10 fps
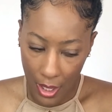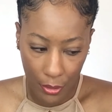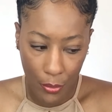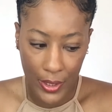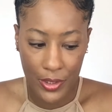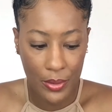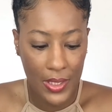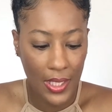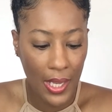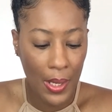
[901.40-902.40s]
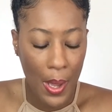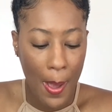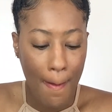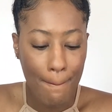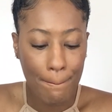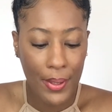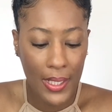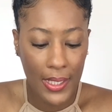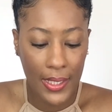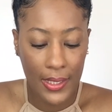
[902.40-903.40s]
going to today,
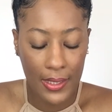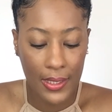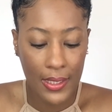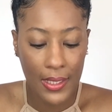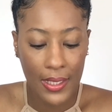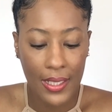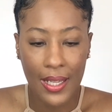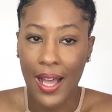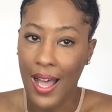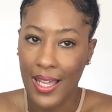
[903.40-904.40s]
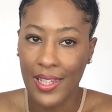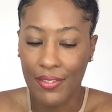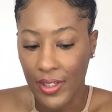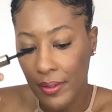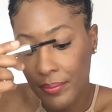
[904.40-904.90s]
but I love it.